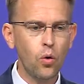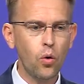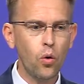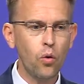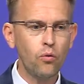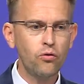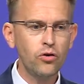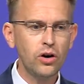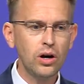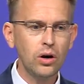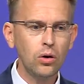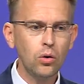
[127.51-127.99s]

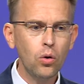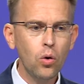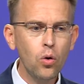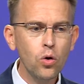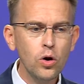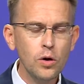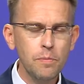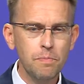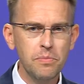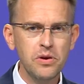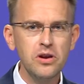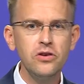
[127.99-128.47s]
over a
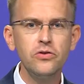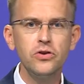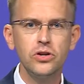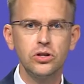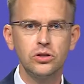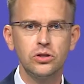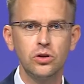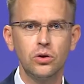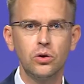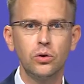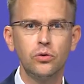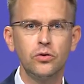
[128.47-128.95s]
long
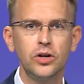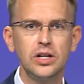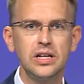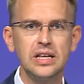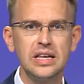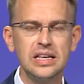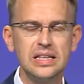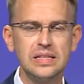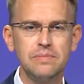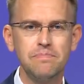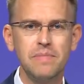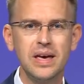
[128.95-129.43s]
period already,
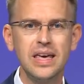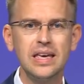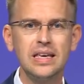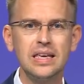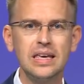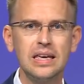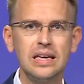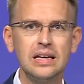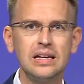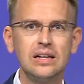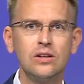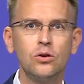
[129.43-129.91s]
is
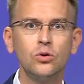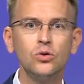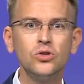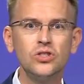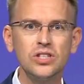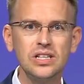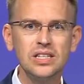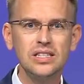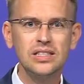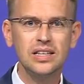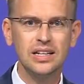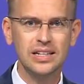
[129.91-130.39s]
making
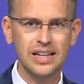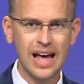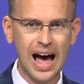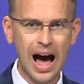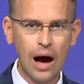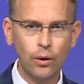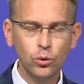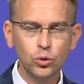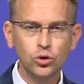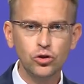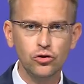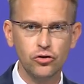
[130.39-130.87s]
consistent
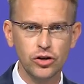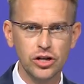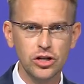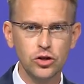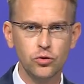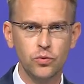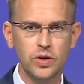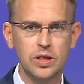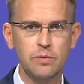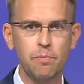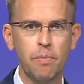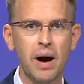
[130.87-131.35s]
outreach
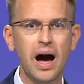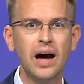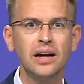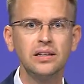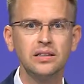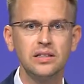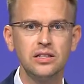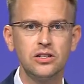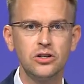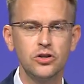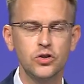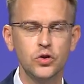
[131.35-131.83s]
with
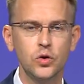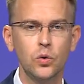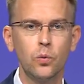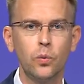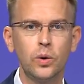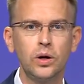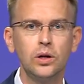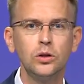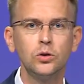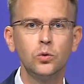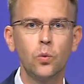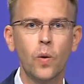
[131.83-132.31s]
partners
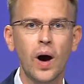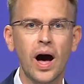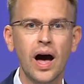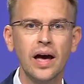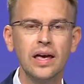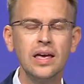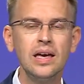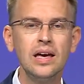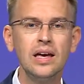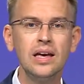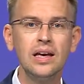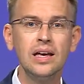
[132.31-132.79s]

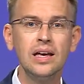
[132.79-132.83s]
worldwide,